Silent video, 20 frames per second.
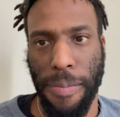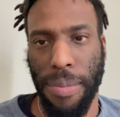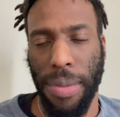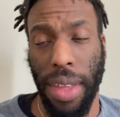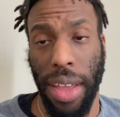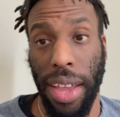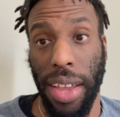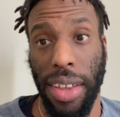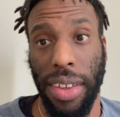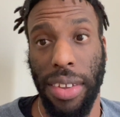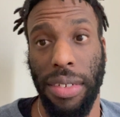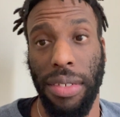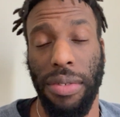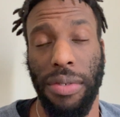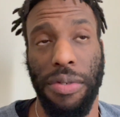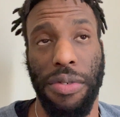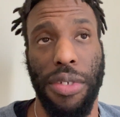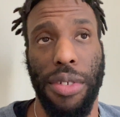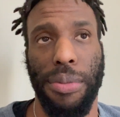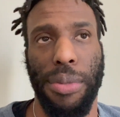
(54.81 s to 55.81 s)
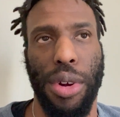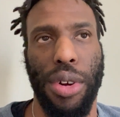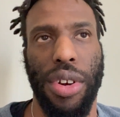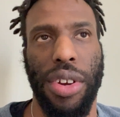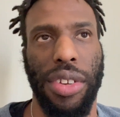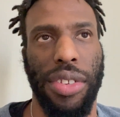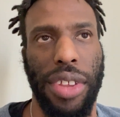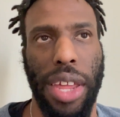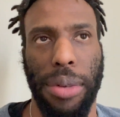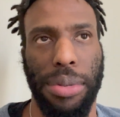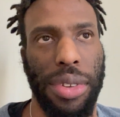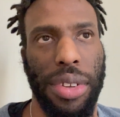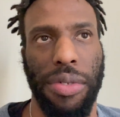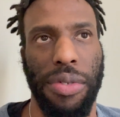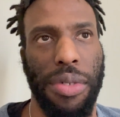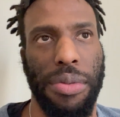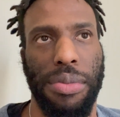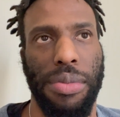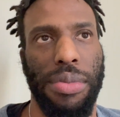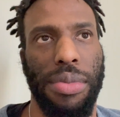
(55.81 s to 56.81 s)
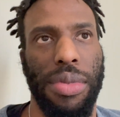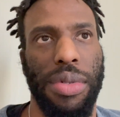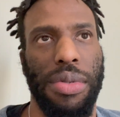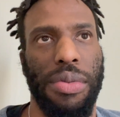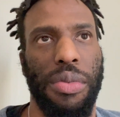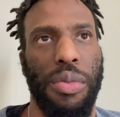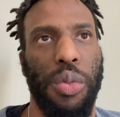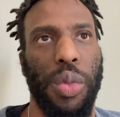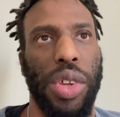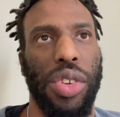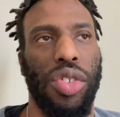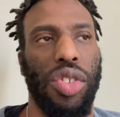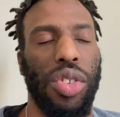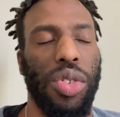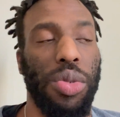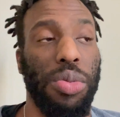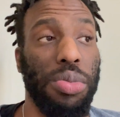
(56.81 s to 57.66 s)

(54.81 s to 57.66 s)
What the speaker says: Like, from her inception, from when she,